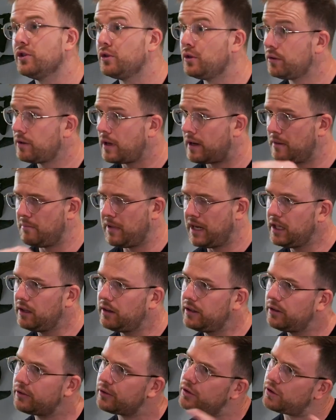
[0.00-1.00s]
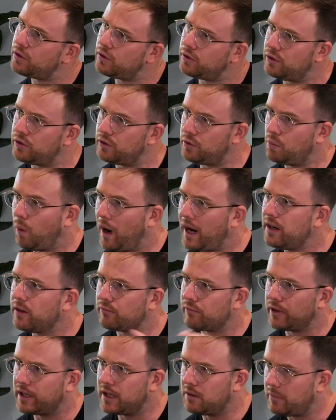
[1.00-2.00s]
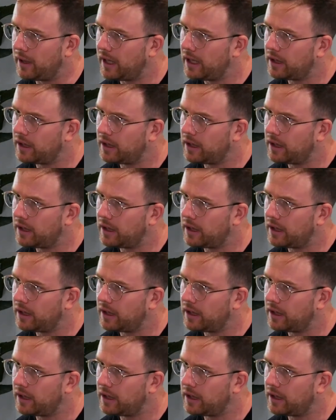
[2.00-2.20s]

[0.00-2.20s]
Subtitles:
so do you do that immediately, or do you wait and read it